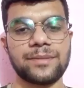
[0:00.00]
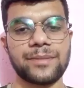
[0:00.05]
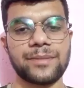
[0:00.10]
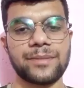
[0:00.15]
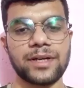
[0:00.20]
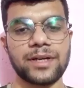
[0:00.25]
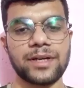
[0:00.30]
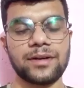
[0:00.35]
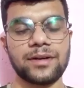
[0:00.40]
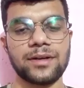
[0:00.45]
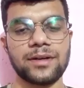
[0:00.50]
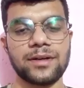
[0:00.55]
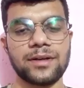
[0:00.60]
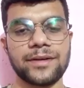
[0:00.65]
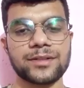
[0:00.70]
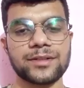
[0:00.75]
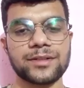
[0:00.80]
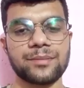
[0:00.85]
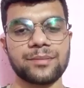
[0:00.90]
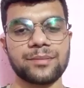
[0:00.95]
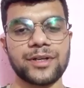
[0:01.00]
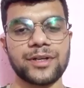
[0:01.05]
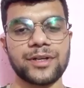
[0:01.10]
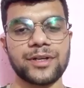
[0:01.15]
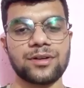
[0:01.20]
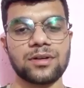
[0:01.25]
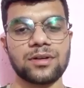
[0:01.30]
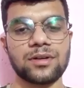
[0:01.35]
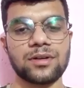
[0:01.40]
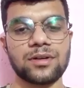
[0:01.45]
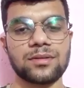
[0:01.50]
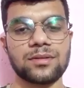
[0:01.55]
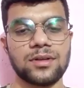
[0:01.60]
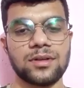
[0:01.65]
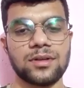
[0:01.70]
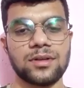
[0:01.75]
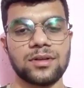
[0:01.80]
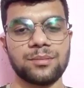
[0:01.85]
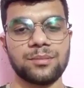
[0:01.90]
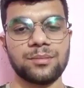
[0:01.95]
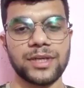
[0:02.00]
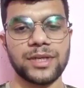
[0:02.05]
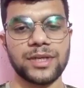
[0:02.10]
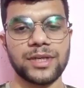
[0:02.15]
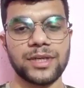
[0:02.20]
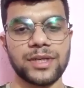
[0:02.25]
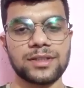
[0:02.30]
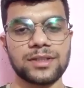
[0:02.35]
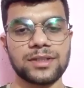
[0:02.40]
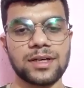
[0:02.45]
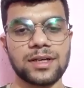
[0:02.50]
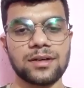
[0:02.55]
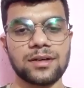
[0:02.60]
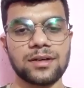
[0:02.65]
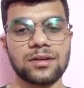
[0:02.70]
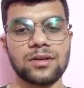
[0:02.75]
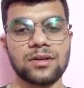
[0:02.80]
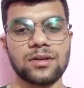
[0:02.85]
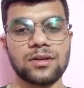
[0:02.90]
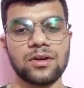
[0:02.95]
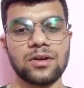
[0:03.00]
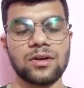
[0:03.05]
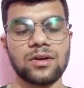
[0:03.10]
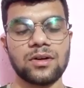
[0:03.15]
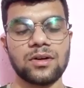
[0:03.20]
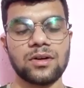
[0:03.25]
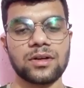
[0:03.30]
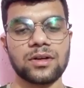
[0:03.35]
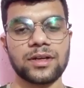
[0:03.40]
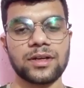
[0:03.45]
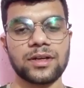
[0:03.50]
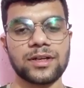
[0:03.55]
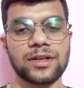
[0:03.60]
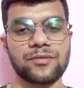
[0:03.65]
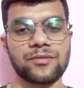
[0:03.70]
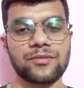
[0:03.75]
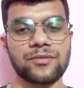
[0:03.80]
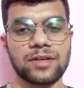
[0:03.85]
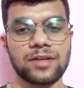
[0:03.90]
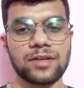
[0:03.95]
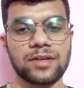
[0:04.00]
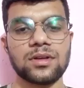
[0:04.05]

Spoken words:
which is not a great option for a breakfast or for our diet,